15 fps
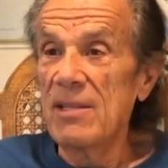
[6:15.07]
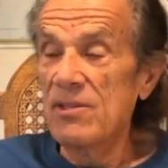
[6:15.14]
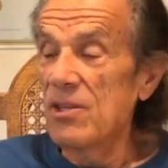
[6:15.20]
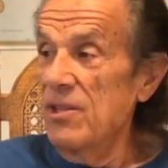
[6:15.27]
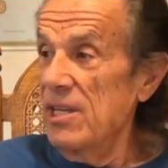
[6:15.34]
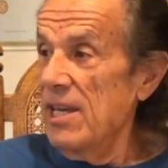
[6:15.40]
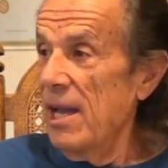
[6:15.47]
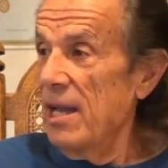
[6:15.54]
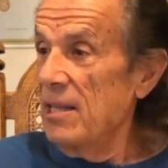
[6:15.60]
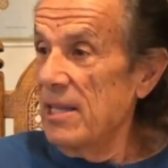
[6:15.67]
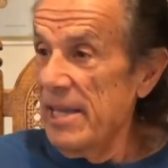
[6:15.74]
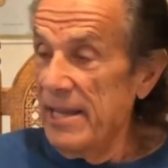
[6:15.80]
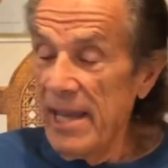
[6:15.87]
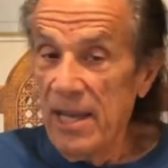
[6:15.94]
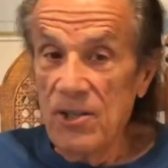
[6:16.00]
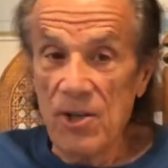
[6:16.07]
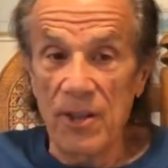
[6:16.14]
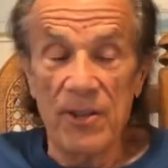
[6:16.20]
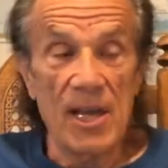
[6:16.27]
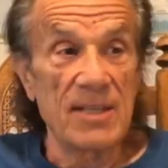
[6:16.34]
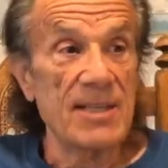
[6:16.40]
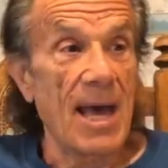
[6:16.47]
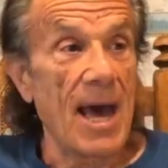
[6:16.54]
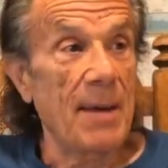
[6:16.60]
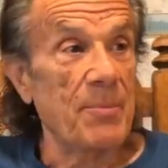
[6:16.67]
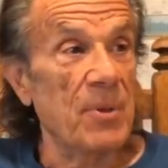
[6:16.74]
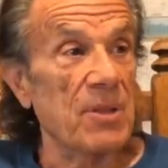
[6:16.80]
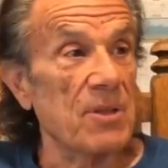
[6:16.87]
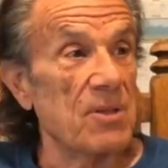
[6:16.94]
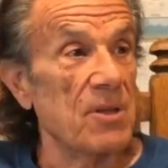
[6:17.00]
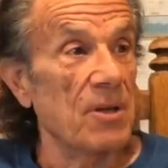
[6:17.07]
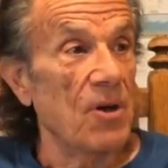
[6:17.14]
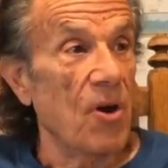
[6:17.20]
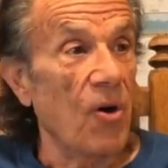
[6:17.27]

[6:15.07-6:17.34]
to the alienation that's happened